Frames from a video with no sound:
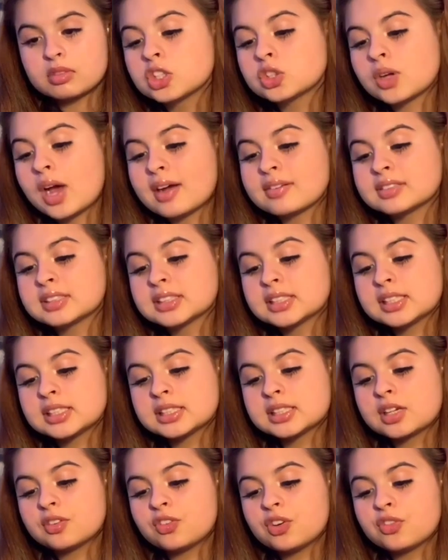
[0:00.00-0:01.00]
I have six
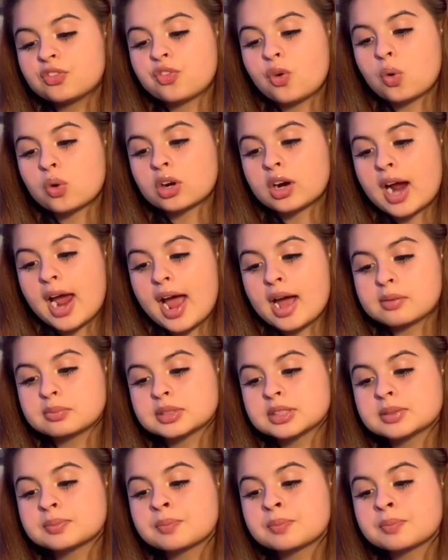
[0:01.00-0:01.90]
different folder apps,